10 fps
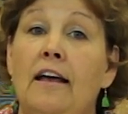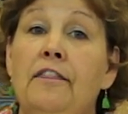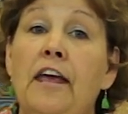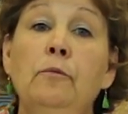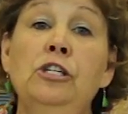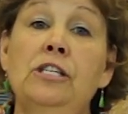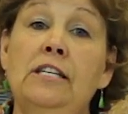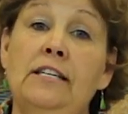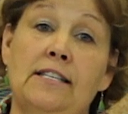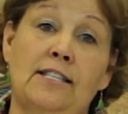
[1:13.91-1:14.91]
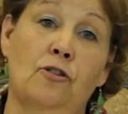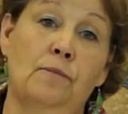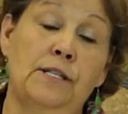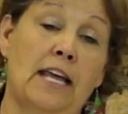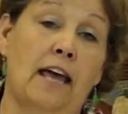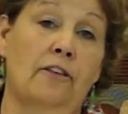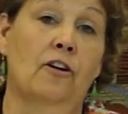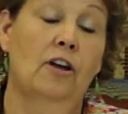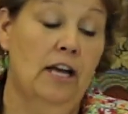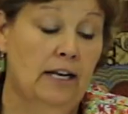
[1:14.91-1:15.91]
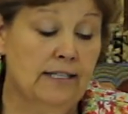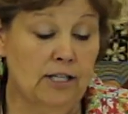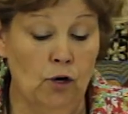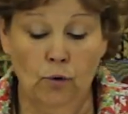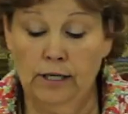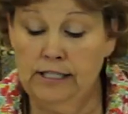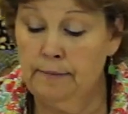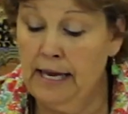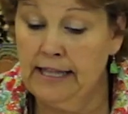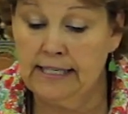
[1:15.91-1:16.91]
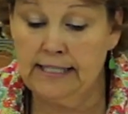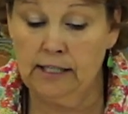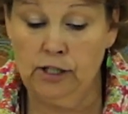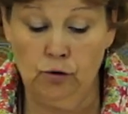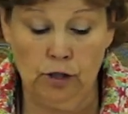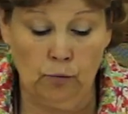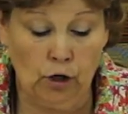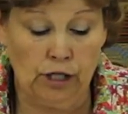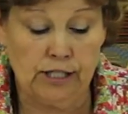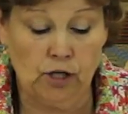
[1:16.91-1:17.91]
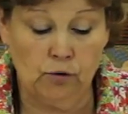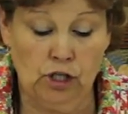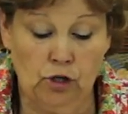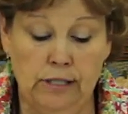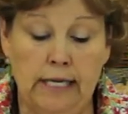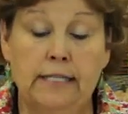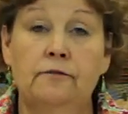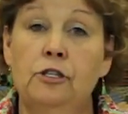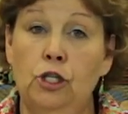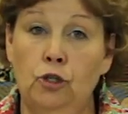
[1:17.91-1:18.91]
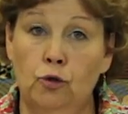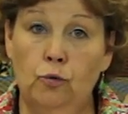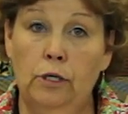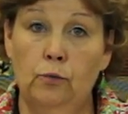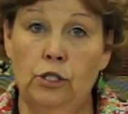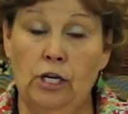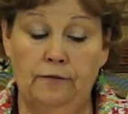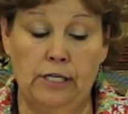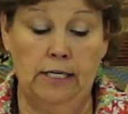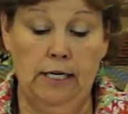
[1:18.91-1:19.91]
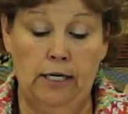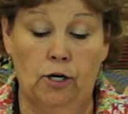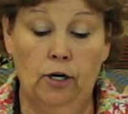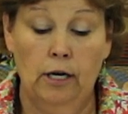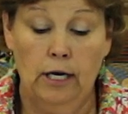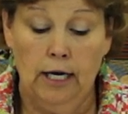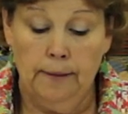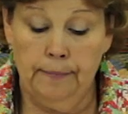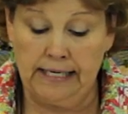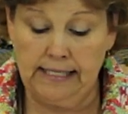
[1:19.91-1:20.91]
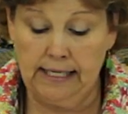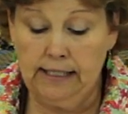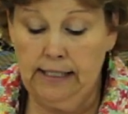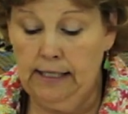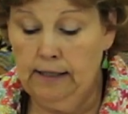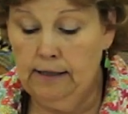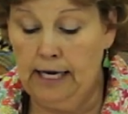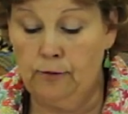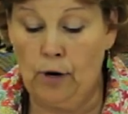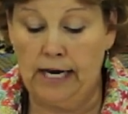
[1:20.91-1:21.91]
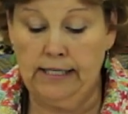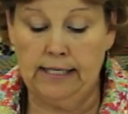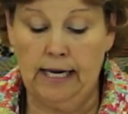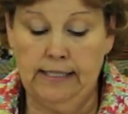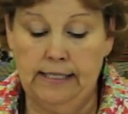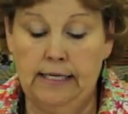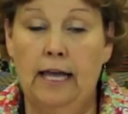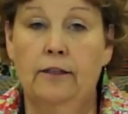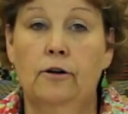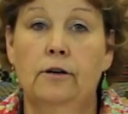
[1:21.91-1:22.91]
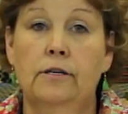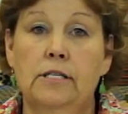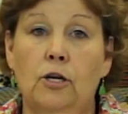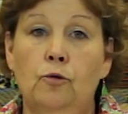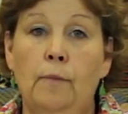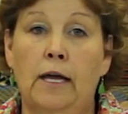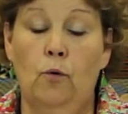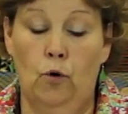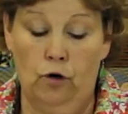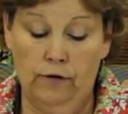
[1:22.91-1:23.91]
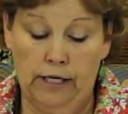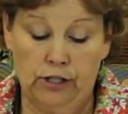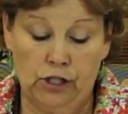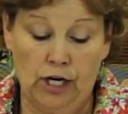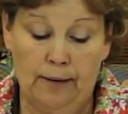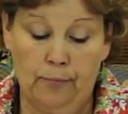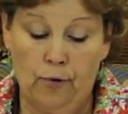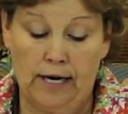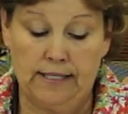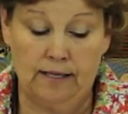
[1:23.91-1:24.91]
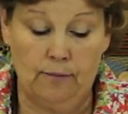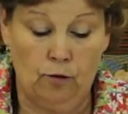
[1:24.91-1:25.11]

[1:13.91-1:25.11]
Then we just need to sew them together. So to make this little unit, we're going to sew 2 sets of 2, which I've done here, basically laid right sides together, sewn my 1/4 inch, and press them